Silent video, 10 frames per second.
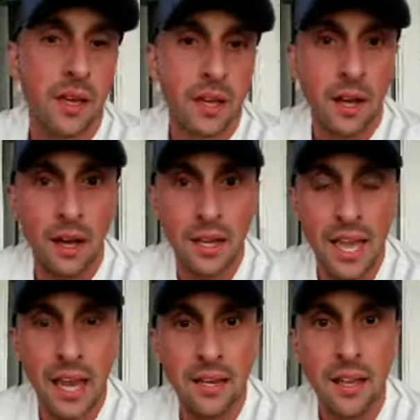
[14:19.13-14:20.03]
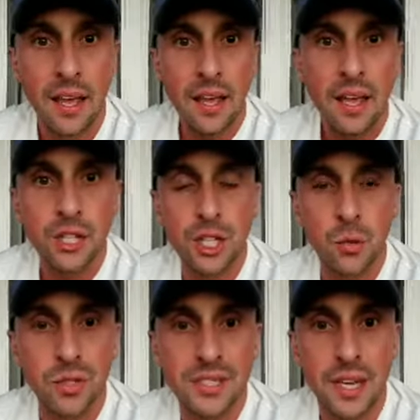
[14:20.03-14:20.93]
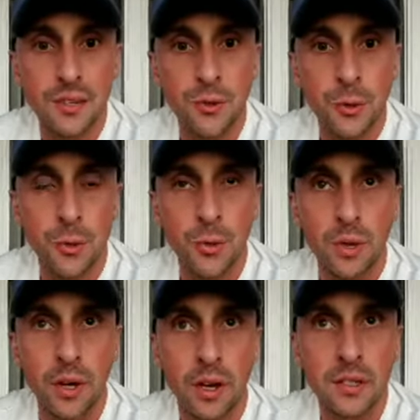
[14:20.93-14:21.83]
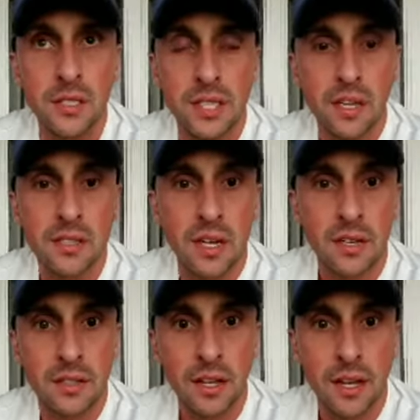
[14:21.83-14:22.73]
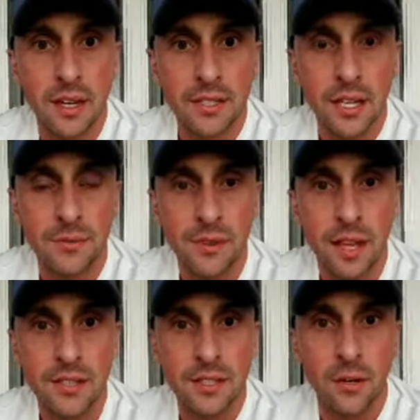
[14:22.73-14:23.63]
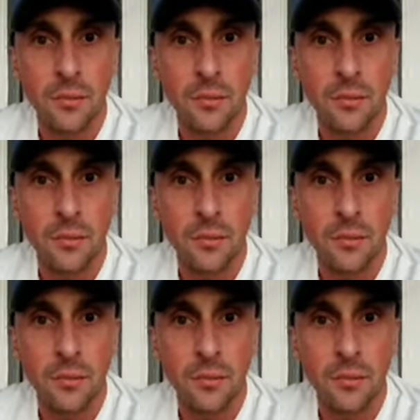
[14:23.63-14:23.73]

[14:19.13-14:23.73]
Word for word: uh, Kate, and she will send you uh, details on, on how to get set up for that. So,